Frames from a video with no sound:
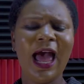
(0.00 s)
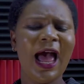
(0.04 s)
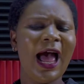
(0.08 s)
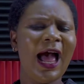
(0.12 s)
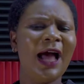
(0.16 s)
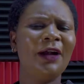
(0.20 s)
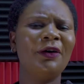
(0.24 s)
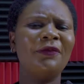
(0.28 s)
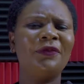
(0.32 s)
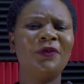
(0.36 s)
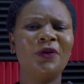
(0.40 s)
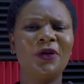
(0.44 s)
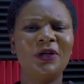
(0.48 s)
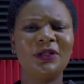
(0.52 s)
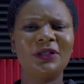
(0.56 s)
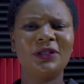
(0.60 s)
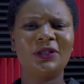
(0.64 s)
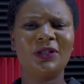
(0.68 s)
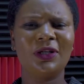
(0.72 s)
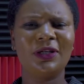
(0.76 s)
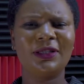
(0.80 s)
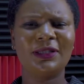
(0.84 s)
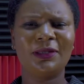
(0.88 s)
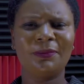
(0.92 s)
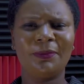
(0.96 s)
And of course,
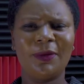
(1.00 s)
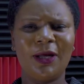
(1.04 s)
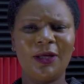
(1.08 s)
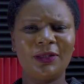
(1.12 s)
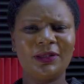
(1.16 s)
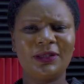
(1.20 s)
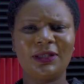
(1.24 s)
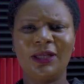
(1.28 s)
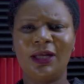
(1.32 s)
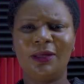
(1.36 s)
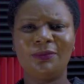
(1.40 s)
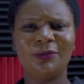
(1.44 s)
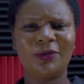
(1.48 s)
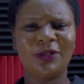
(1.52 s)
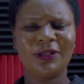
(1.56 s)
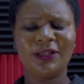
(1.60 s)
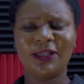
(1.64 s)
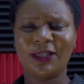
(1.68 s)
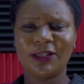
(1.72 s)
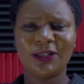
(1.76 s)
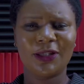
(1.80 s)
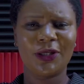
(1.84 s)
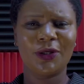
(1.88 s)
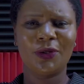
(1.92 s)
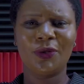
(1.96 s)
just about 2
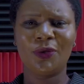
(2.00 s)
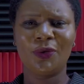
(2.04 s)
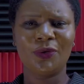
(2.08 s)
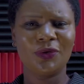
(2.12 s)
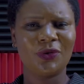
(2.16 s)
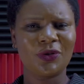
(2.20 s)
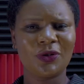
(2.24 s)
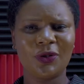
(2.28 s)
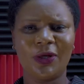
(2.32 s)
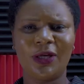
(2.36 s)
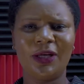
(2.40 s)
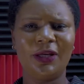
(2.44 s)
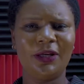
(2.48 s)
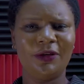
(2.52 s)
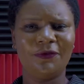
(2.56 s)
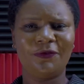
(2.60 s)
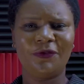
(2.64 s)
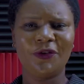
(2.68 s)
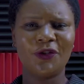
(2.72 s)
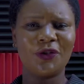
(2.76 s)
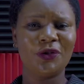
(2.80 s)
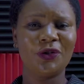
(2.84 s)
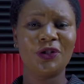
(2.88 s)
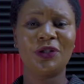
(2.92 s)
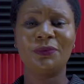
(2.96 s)
days ago, we saw a
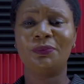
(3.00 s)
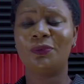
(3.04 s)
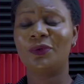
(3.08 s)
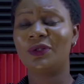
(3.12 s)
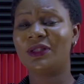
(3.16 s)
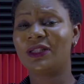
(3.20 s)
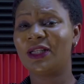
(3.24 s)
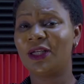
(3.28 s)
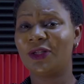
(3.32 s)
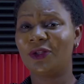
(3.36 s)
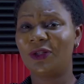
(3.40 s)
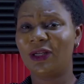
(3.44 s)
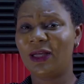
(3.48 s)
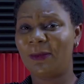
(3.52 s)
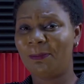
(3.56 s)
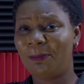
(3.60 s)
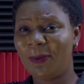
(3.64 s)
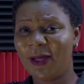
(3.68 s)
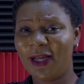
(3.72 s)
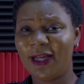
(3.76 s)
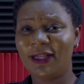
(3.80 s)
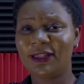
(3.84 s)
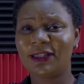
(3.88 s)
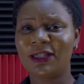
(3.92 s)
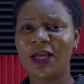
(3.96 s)
video she posted on her
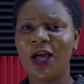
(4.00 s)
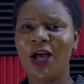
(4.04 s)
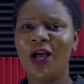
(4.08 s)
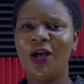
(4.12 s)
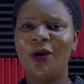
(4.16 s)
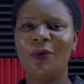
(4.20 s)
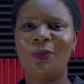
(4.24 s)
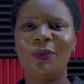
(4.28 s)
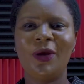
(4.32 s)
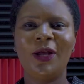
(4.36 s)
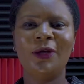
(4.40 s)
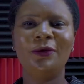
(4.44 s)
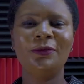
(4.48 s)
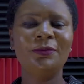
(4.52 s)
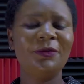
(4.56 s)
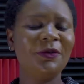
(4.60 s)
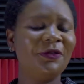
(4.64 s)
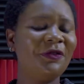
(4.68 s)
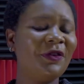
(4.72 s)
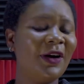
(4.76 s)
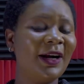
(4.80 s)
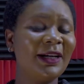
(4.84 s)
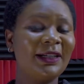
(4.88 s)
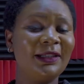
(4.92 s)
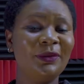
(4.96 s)
page where
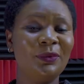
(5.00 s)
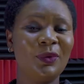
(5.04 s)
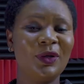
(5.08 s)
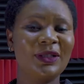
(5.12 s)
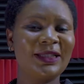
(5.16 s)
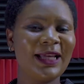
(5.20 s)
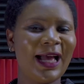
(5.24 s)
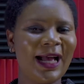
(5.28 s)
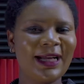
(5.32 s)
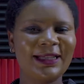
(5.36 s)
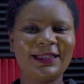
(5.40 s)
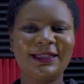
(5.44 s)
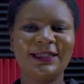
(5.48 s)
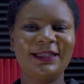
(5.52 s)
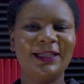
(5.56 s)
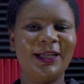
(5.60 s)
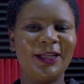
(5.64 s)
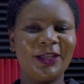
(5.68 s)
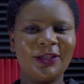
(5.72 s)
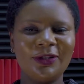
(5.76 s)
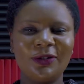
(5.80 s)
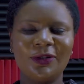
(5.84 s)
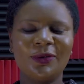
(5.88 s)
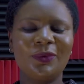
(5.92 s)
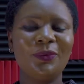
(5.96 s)
Franklin was asking
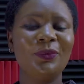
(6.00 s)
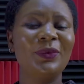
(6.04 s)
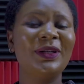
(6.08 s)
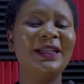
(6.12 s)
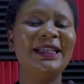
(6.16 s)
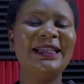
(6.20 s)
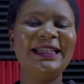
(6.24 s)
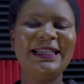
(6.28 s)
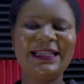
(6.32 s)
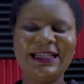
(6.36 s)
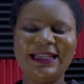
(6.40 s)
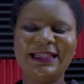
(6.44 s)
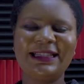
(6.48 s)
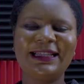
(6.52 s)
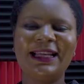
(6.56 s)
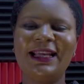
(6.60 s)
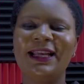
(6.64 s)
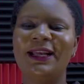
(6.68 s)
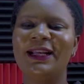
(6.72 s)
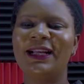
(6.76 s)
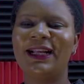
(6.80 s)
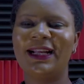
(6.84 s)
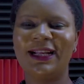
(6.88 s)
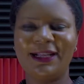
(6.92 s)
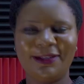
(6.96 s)
that, look, we need
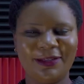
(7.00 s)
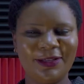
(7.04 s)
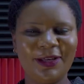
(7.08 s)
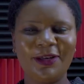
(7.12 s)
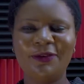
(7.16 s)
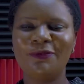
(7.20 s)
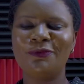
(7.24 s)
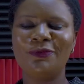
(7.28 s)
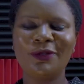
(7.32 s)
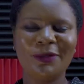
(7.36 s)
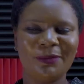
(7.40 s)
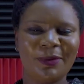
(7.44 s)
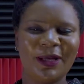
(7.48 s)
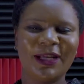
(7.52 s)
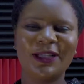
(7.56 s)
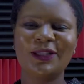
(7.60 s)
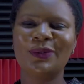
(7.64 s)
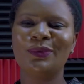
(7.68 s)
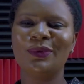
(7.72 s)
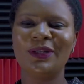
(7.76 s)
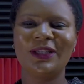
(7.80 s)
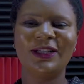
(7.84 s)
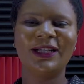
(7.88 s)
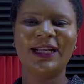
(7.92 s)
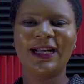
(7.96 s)
a remix
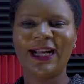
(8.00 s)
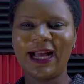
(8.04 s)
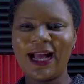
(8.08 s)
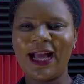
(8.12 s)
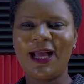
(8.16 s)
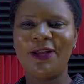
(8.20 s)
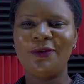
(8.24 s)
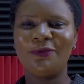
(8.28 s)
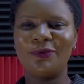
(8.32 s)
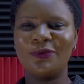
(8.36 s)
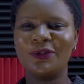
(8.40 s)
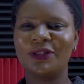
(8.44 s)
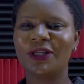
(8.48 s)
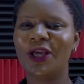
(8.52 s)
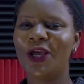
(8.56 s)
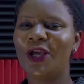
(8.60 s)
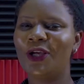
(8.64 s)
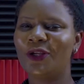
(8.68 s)
with a guy with,